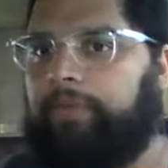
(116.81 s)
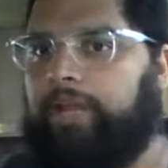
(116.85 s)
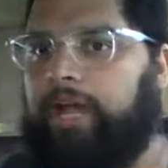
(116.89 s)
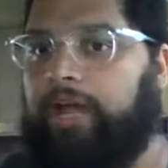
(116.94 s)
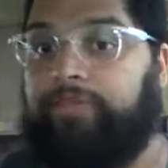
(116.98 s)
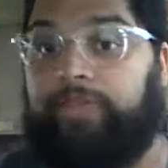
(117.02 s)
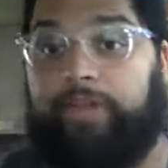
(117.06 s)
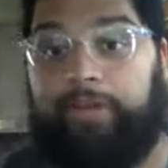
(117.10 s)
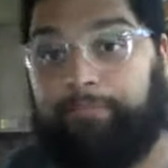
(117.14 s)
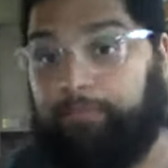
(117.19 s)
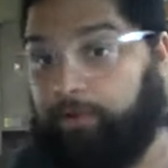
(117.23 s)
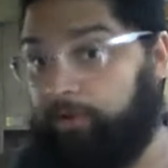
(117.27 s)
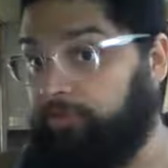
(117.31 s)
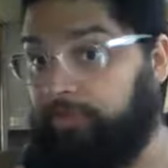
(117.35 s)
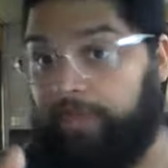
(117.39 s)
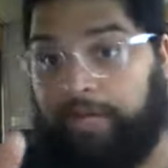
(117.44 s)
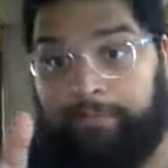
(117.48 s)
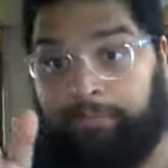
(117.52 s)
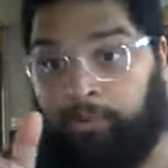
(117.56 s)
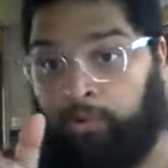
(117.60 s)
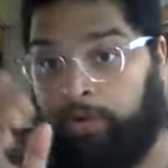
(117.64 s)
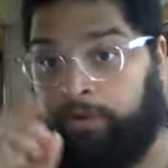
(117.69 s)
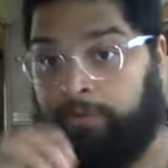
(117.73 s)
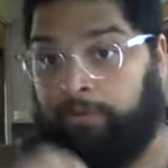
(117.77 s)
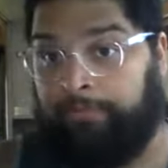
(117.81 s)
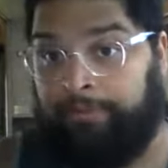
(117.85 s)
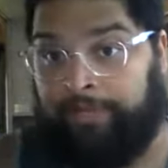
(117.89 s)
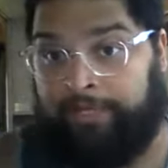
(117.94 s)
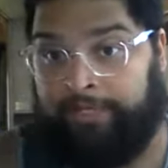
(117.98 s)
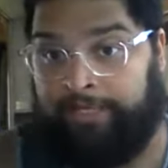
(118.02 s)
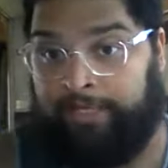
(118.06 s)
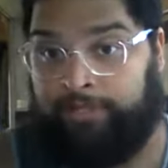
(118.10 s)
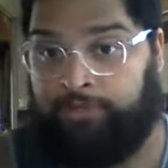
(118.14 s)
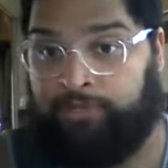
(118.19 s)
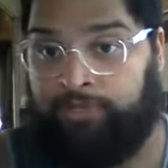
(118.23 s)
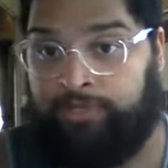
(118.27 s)
I think Birthday Boy would
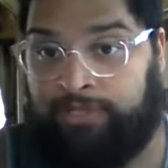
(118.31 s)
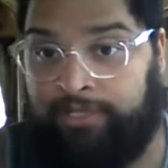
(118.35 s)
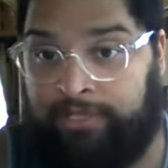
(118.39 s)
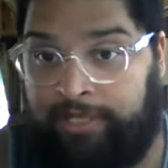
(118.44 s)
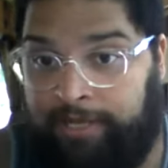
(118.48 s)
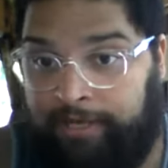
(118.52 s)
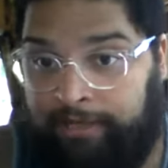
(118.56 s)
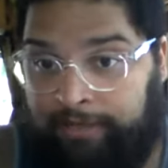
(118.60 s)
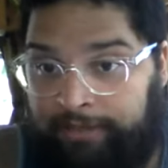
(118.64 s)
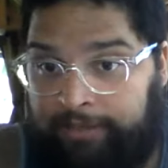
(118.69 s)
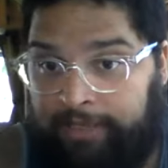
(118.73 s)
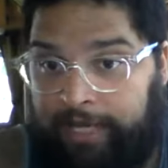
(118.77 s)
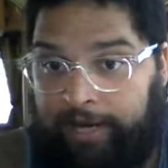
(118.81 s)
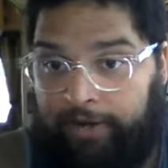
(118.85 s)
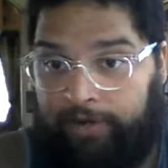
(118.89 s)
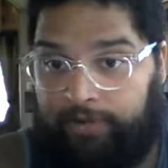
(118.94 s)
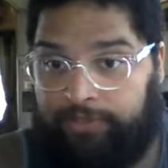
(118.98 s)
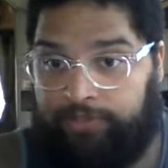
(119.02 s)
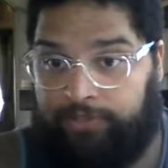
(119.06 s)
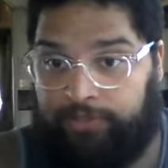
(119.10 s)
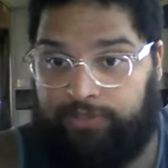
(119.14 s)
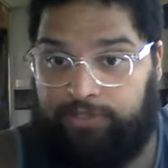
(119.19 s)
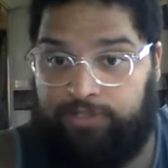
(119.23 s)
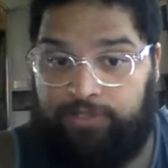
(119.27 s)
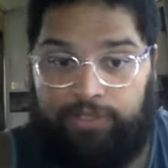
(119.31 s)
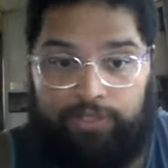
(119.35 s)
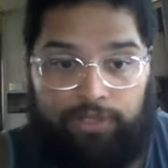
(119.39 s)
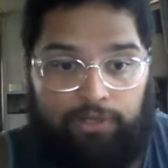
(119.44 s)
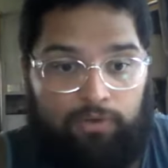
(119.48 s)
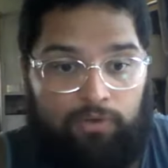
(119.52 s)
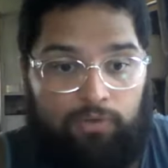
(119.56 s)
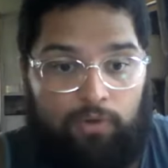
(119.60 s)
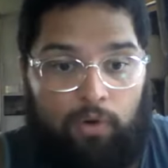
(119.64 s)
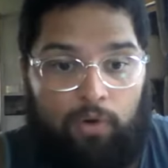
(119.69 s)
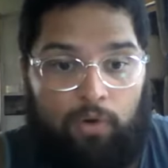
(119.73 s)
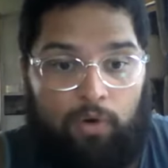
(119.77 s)
be an interesting character to
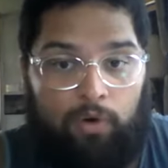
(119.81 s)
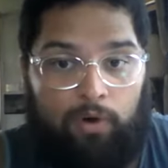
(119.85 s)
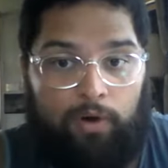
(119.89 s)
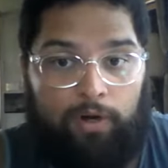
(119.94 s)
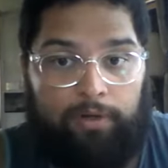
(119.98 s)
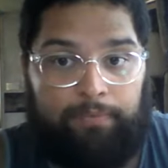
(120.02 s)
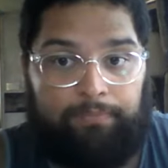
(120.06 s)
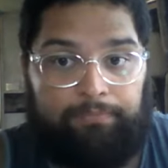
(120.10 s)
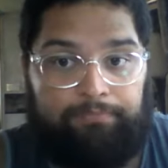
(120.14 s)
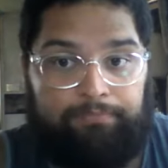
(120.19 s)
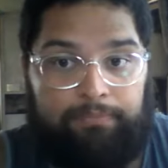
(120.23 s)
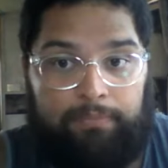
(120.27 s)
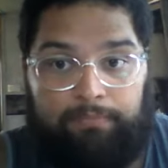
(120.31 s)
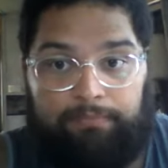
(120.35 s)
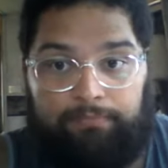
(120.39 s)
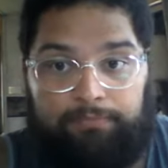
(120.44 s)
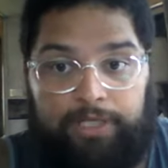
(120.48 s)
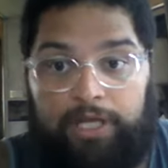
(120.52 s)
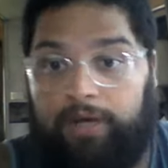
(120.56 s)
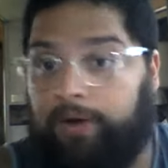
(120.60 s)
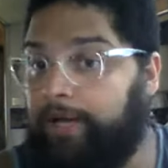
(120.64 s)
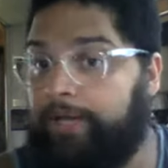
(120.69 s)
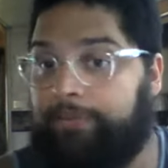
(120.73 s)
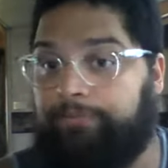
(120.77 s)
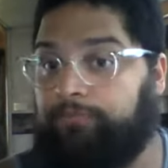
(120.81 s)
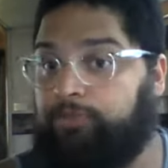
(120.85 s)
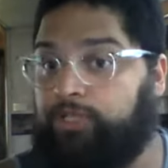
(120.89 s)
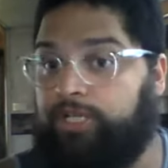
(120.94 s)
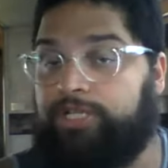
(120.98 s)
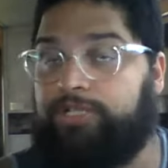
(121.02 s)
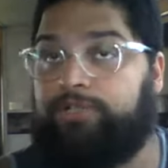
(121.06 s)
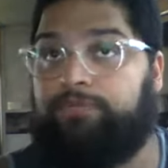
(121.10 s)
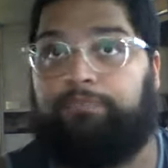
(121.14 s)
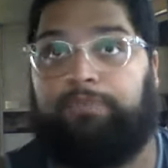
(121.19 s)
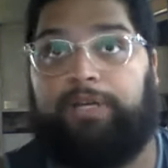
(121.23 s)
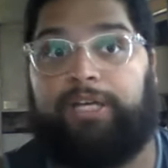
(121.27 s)
do, or, you know what,
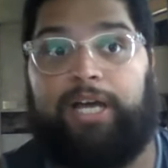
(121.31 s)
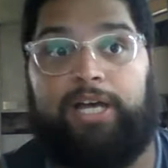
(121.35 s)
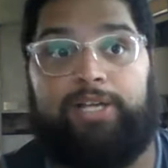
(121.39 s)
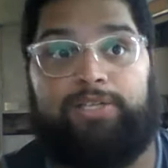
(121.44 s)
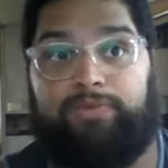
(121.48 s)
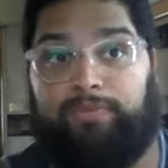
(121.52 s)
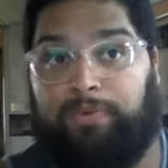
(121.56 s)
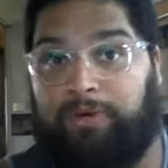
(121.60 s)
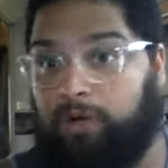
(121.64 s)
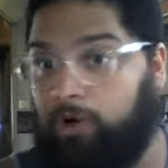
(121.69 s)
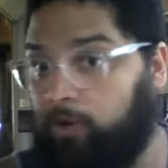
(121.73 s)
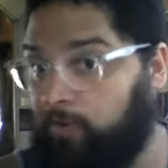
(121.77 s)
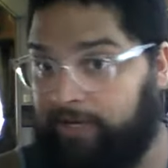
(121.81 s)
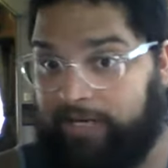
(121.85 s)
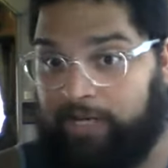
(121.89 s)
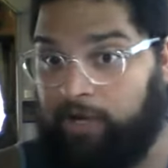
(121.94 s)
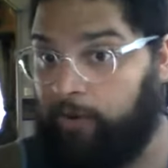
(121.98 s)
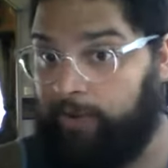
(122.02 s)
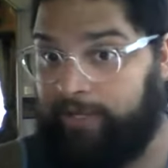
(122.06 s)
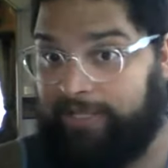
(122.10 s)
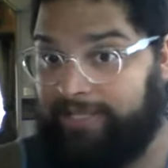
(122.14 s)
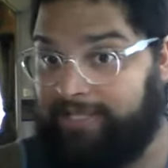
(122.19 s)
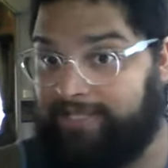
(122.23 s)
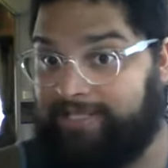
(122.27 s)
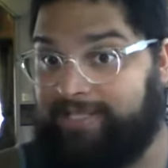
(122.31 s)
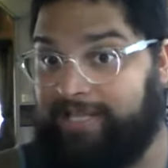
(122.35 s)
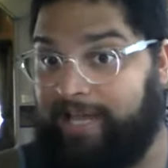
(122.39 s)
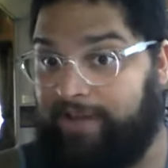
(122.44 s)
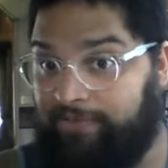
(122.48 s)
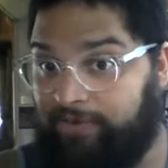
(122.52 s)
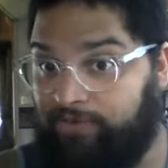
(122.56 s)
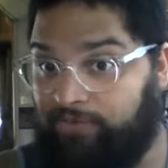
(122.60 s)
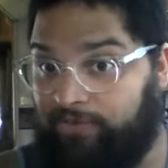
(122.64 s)
just because we're already going the Seven